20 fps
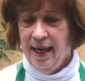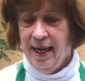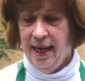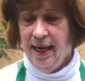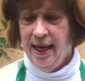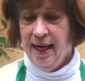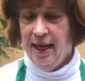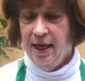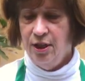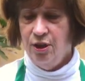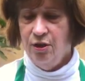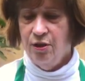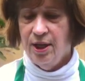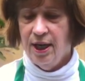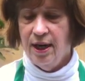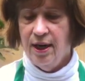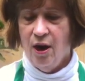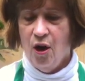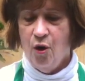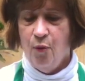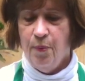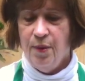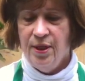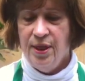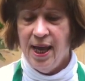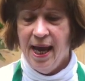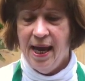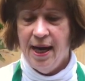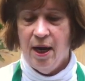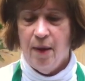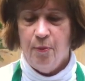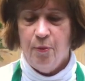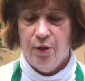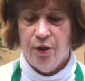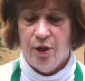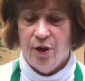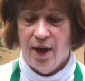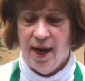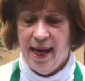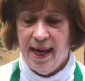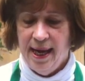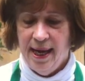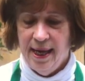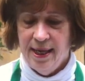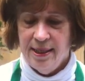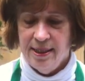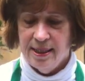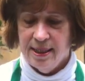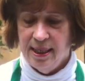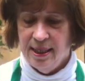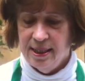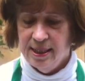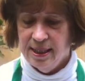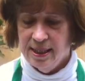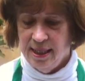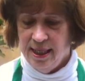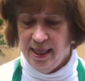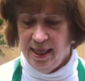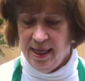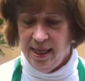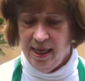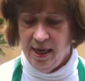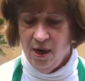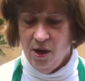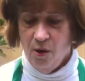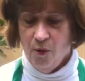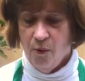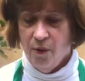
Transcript: and you can open that up with your hands and see